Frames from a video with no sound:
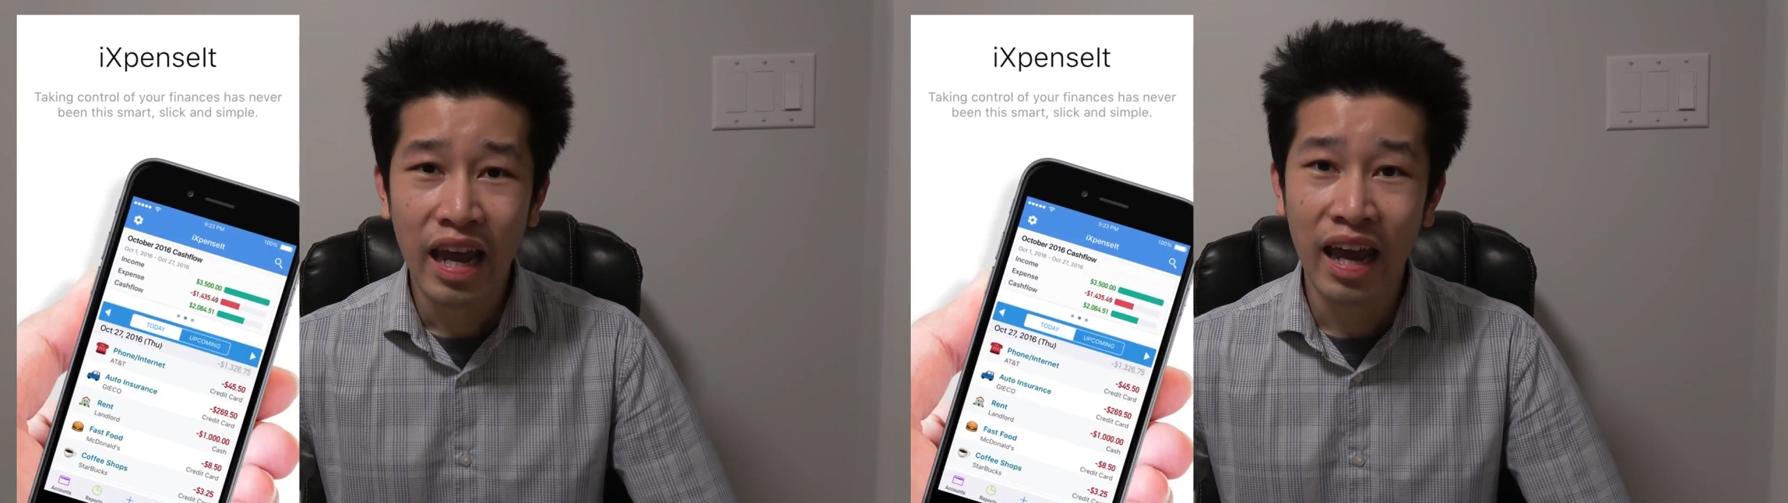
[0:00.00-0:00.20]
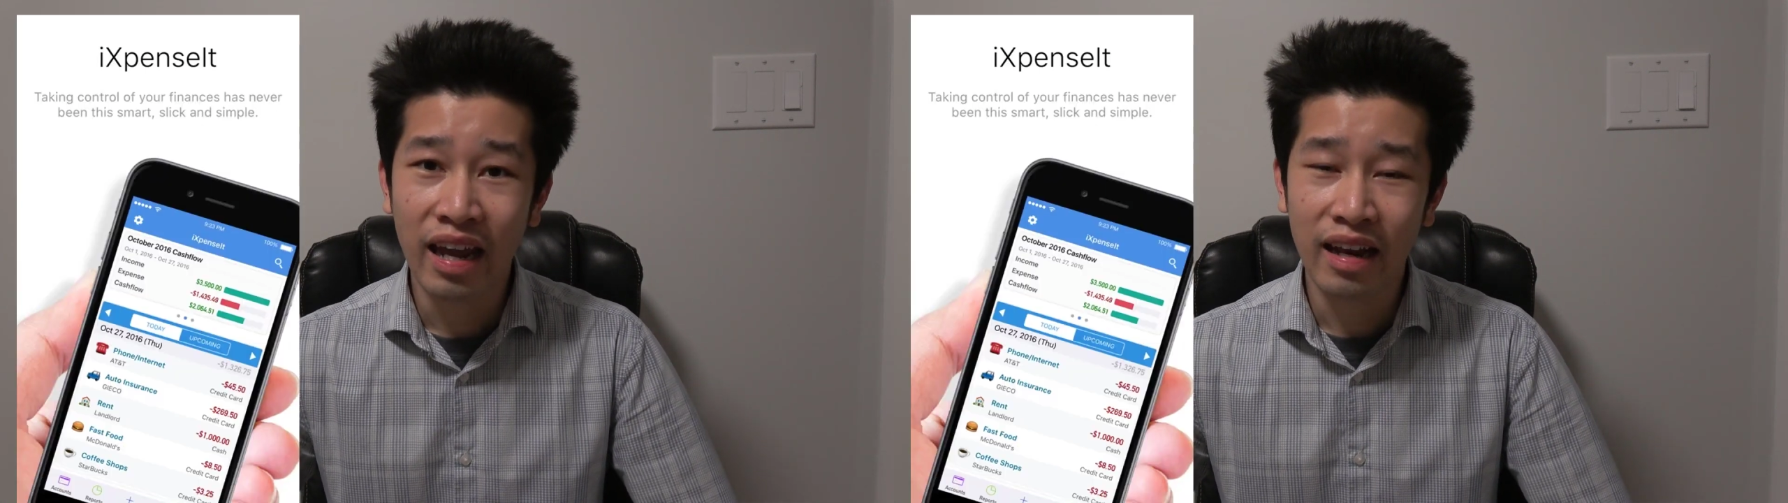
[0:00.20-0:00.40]

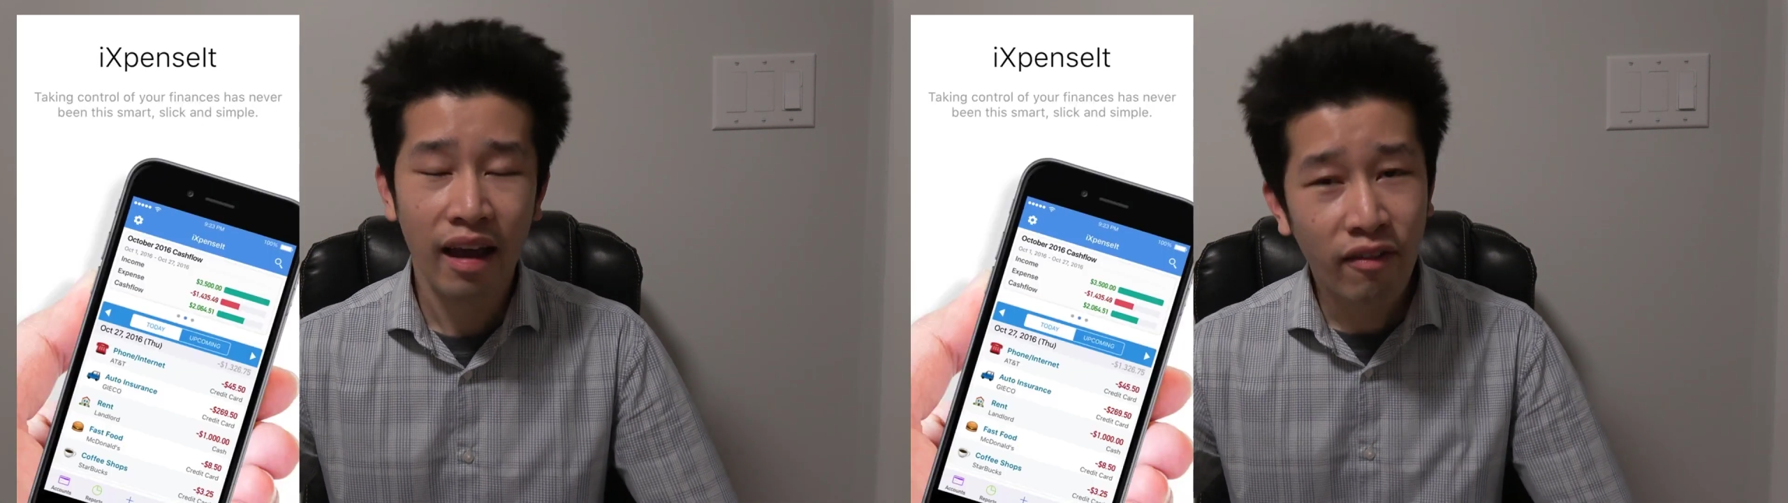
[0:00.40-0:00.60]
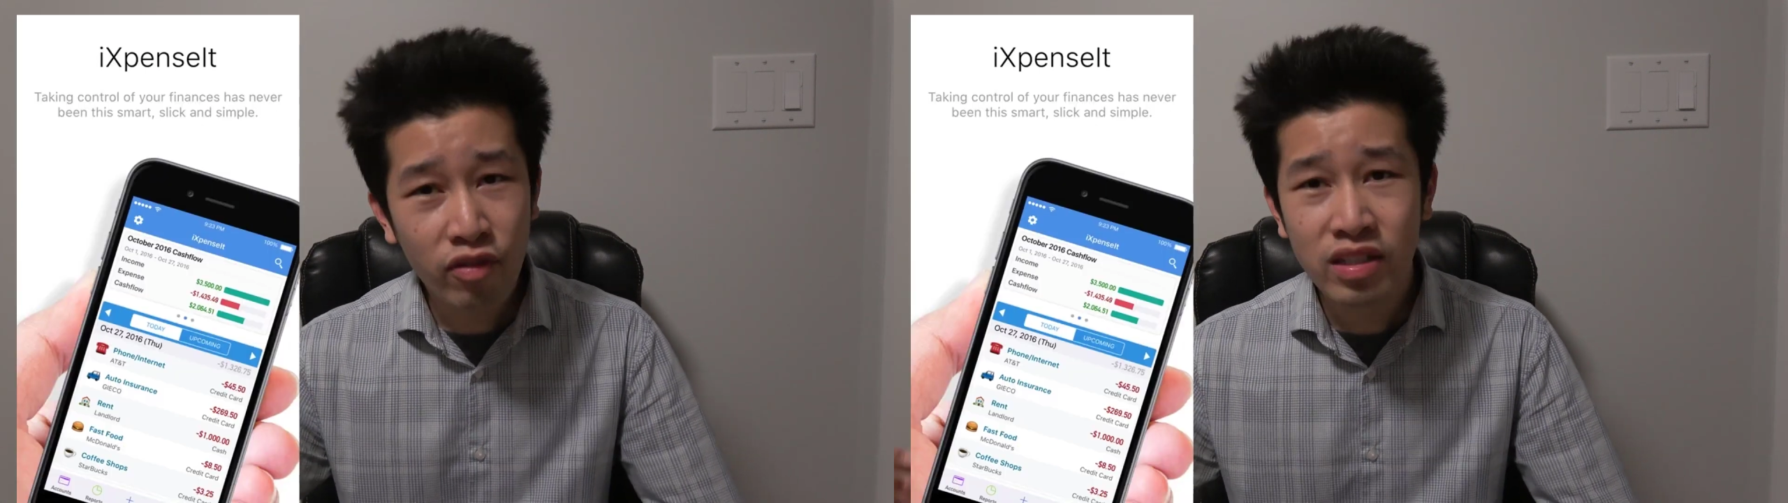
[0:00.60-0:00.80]
and
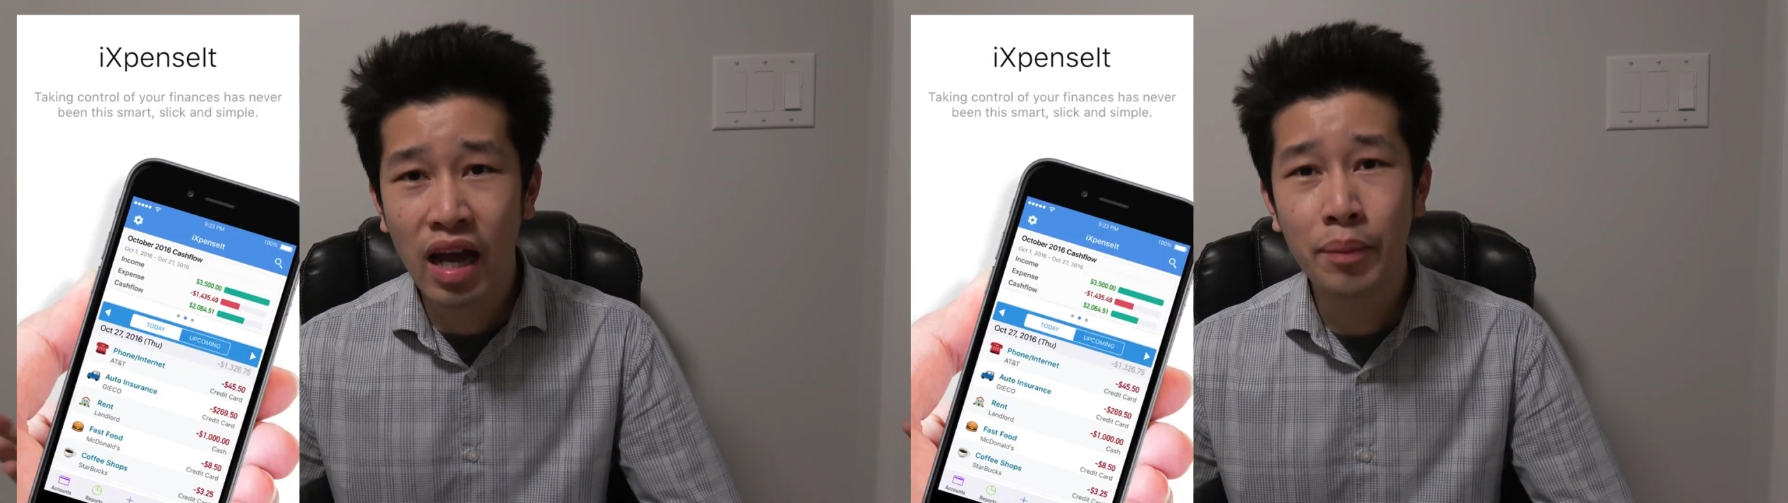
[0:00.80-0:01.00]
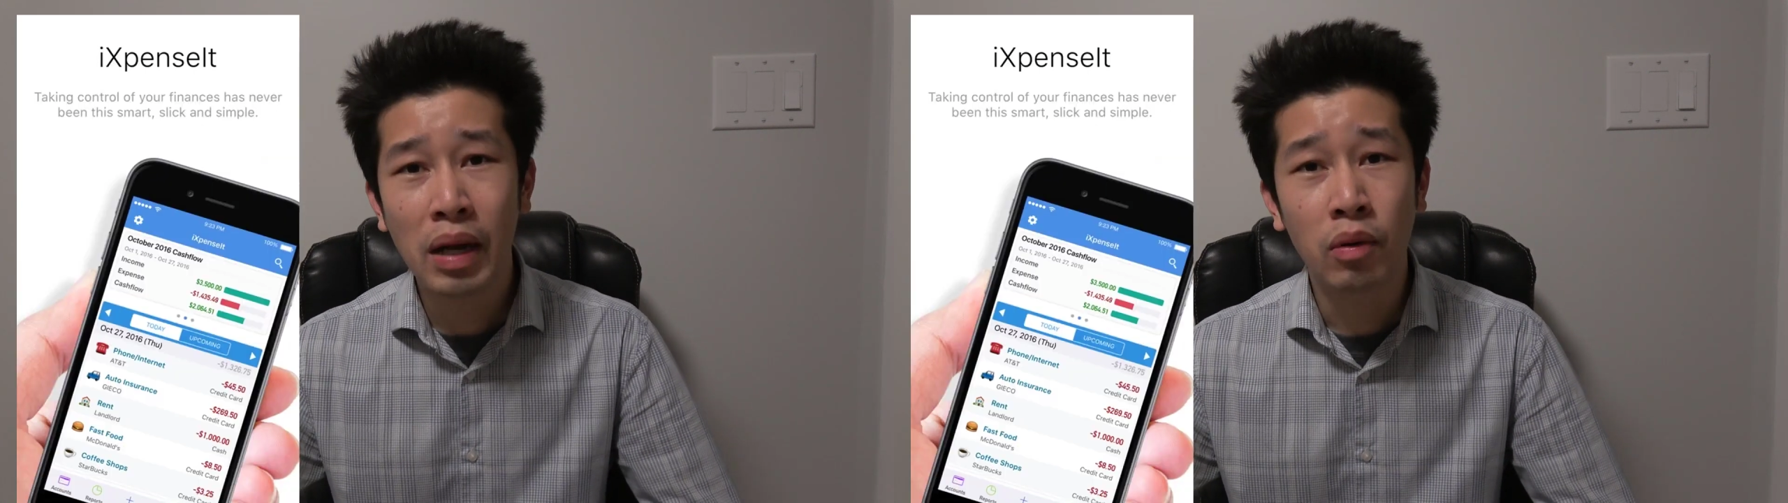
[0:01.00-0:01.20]
every
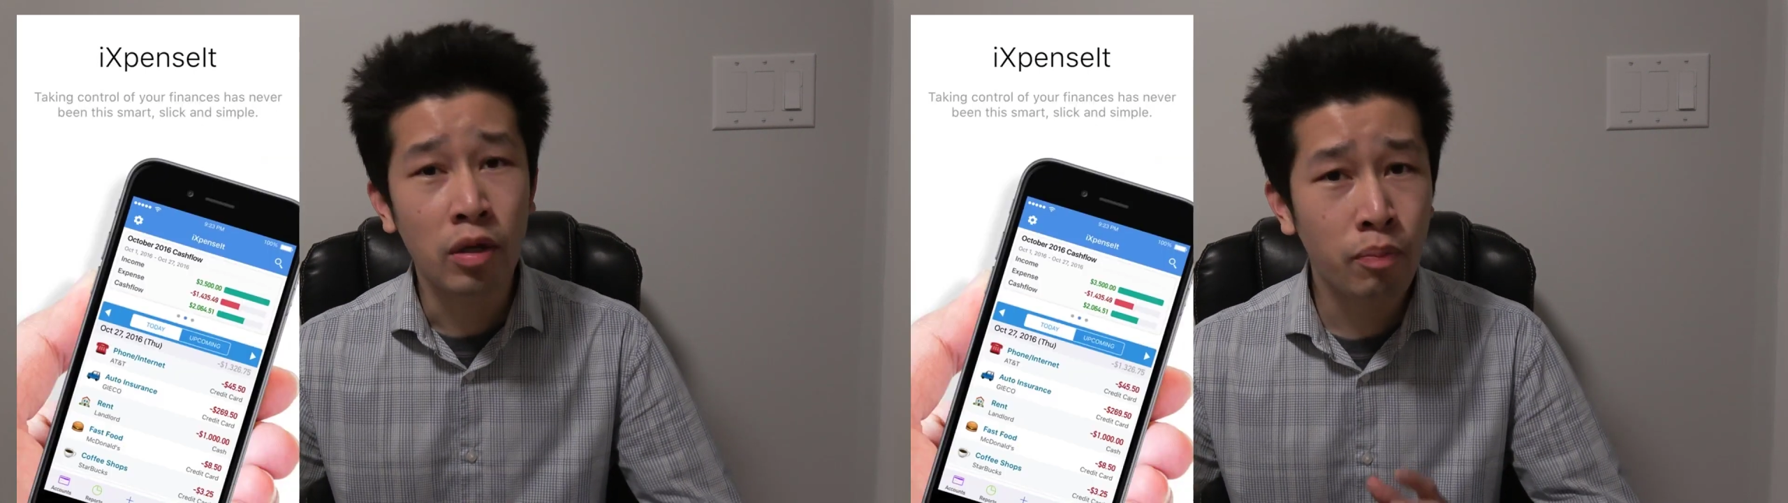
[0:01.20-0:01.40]
time I would